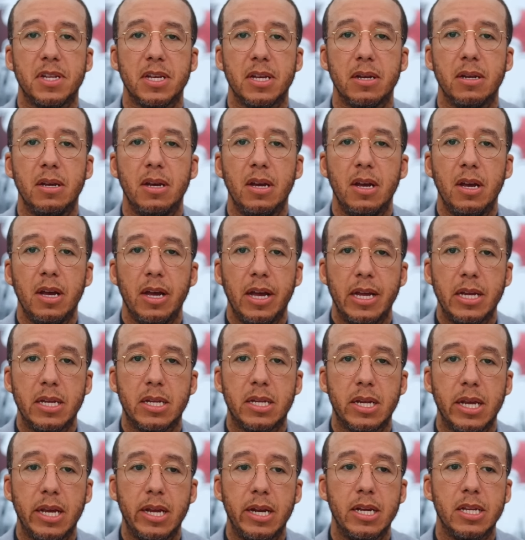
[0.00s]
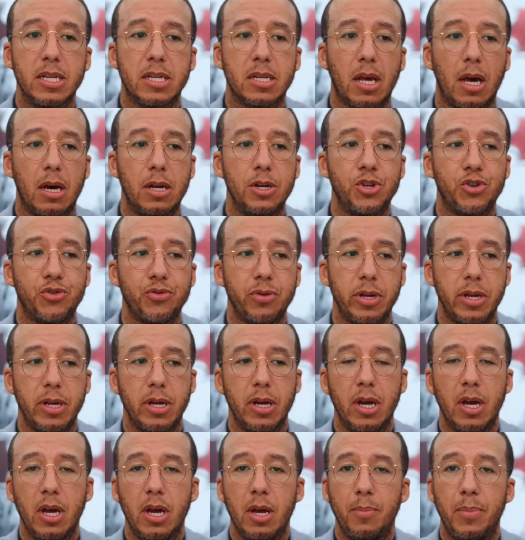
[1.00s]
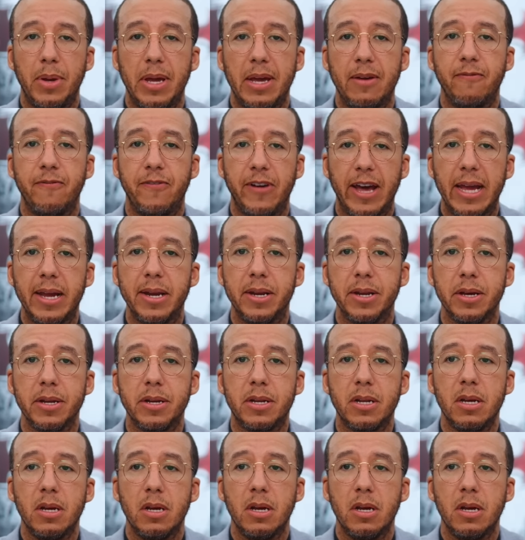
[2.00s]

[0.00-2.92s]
in. He's seen his country be invaded,